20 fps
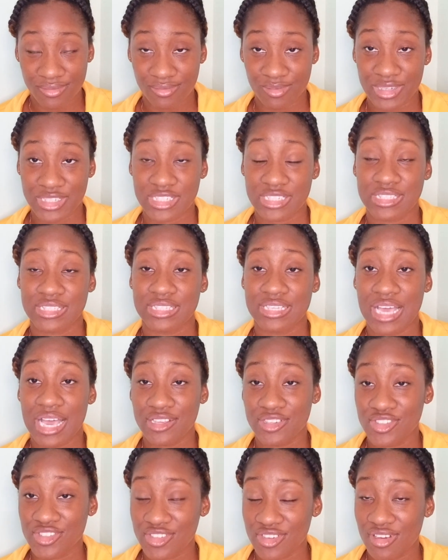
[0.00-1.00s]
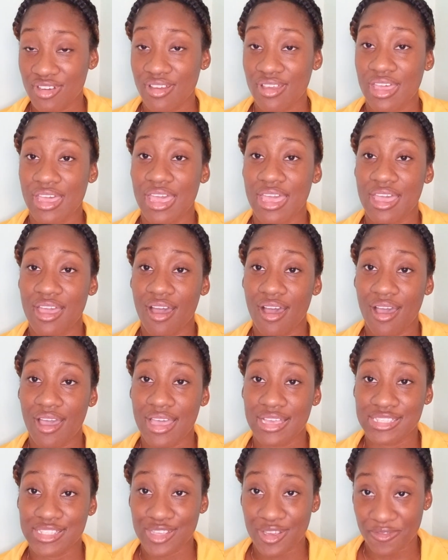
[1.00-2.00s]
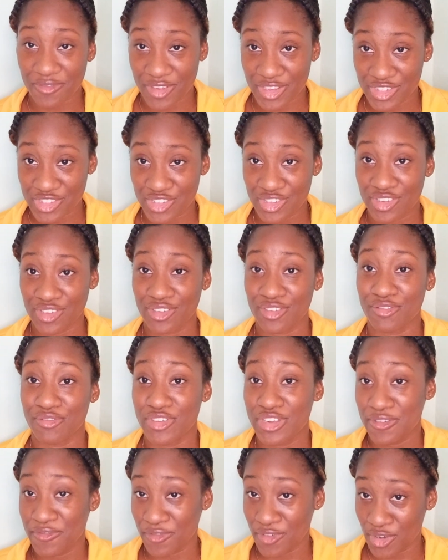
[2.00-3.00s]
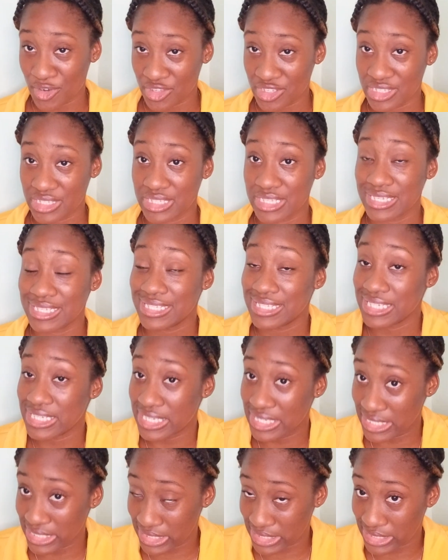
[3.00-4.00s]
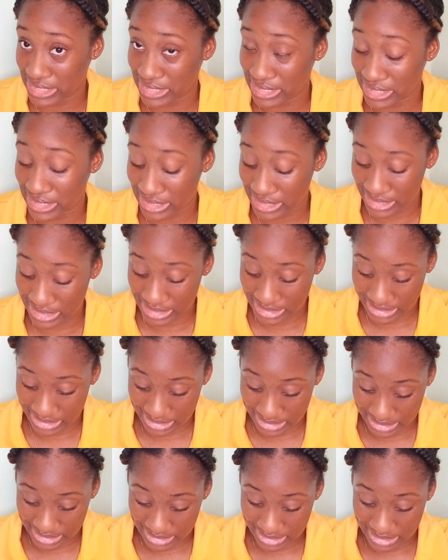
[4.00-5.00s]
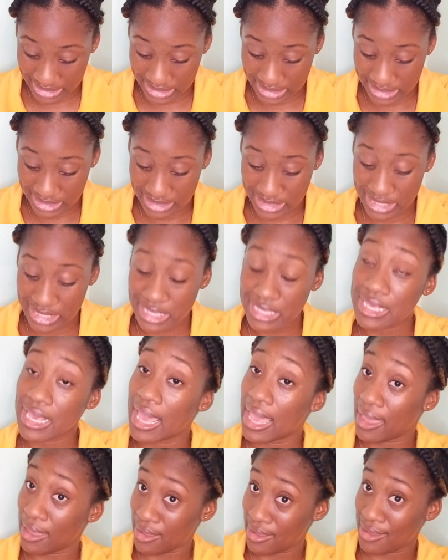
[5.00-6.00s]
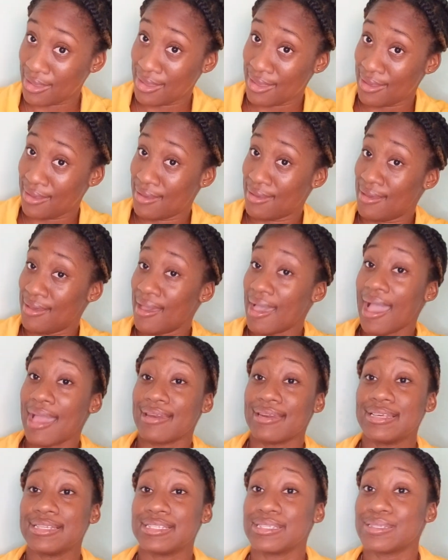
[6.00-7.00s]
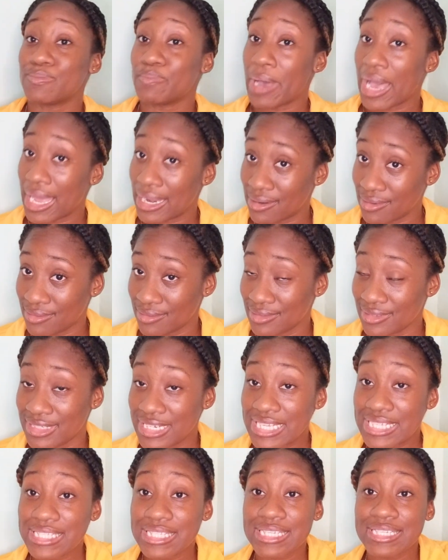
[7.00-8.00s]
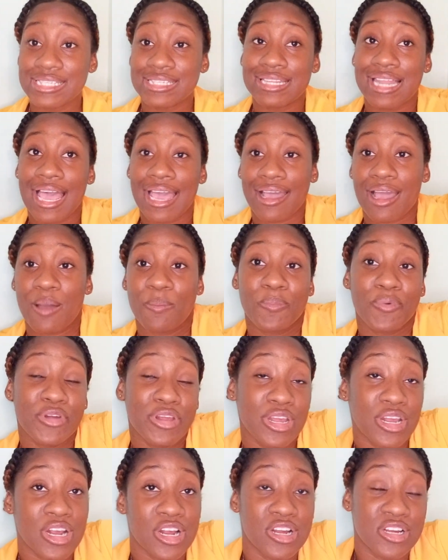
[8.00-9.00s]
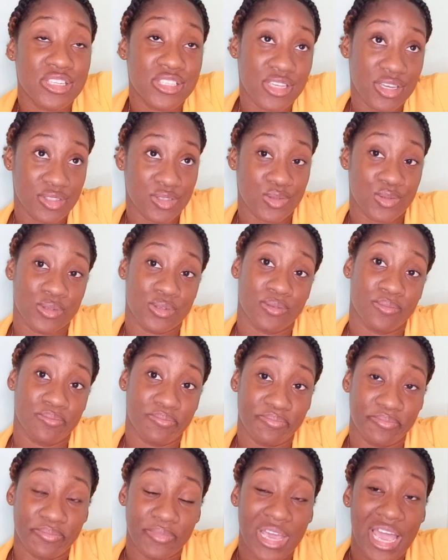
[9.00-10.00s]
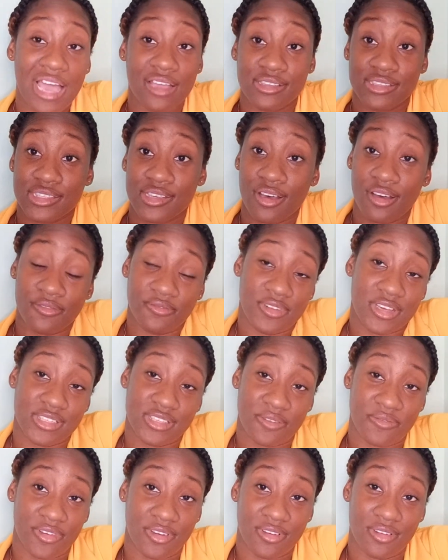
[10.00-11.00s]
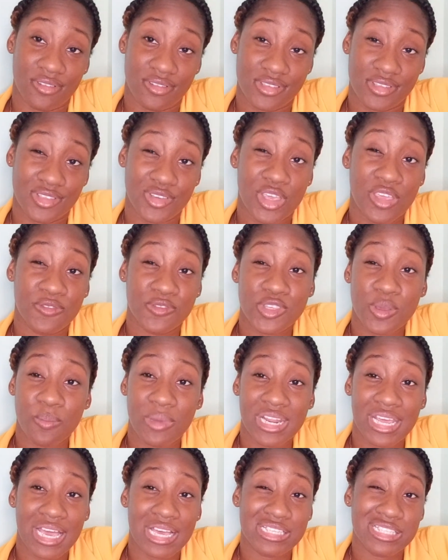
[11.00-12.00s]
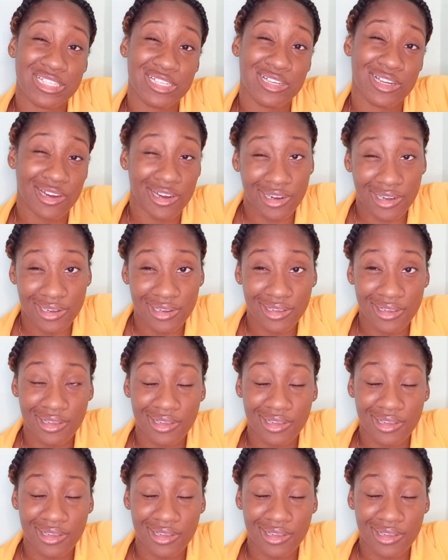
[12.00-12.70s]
which is gastroesophageal reflux disease. Yeah, a And this is bad. This is like a precursor to cancer of the esophagus. So if somebody has GERD,